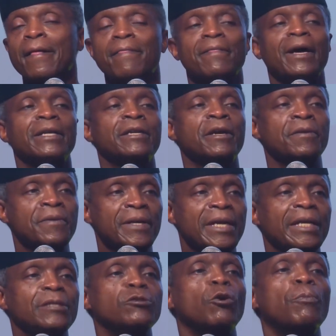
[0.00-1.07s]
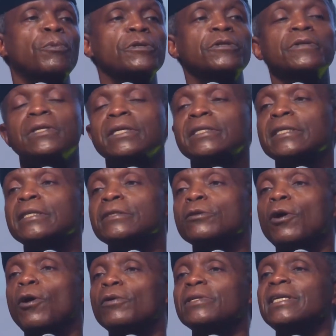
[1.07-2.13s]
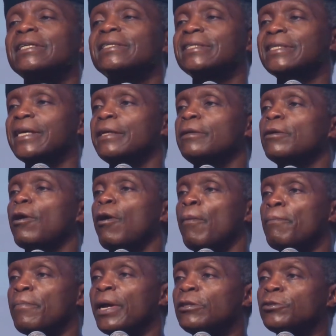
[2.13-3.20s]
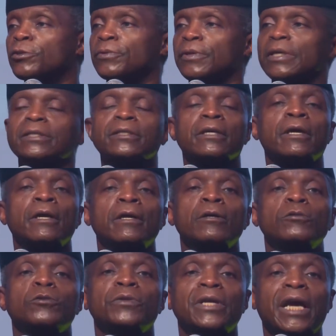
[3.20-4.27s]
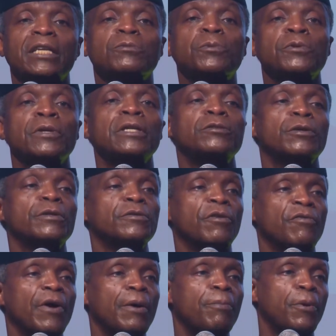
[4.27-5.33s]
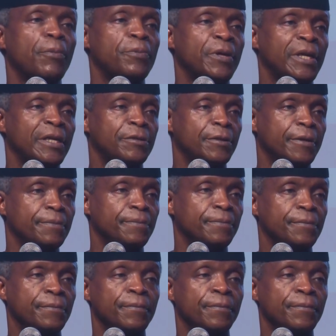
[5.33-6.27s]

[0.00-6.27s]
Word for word: that creates opportunities on a scale commensurate to the aspirations of our population.